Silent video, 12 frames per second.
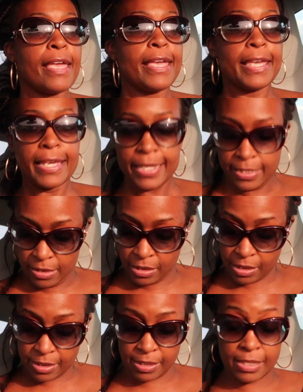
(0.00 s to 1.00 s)

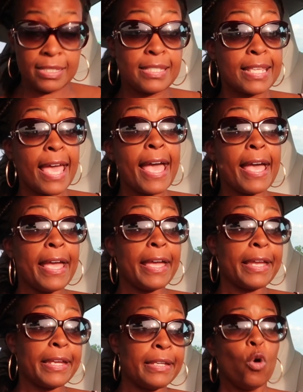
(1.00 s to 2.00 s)
And
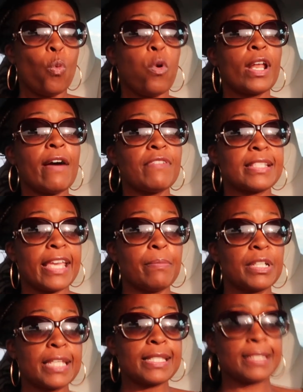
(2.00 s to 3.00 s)
today, what I was
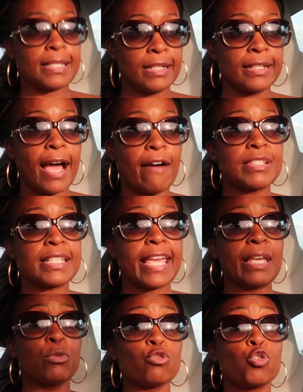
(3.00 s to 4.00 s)
able to get done, I was
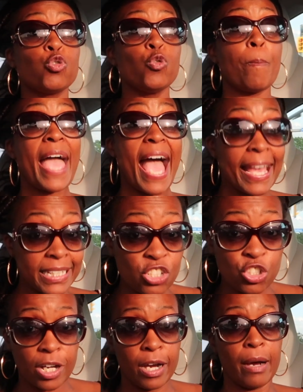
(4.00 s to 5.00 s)
able to
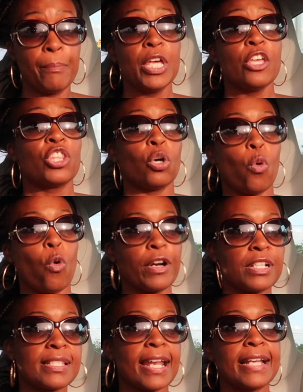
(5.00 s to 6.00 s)
package up the
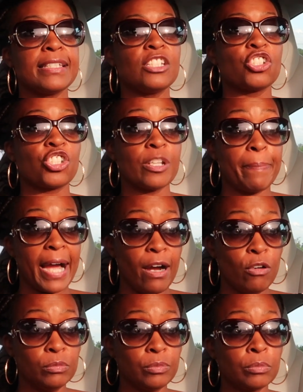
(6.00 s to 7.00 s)
orders that I need to ship
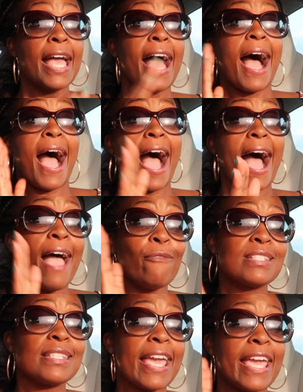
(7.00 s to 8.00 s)
out.
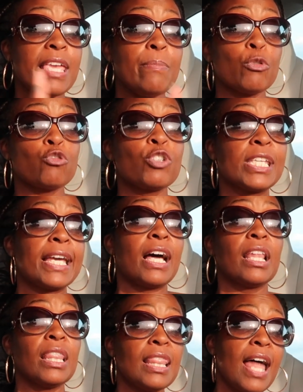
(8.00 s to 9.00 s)
I was able to
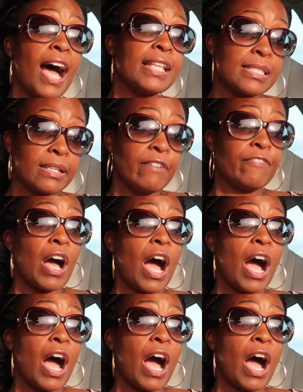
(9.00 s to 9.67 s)
get a lot of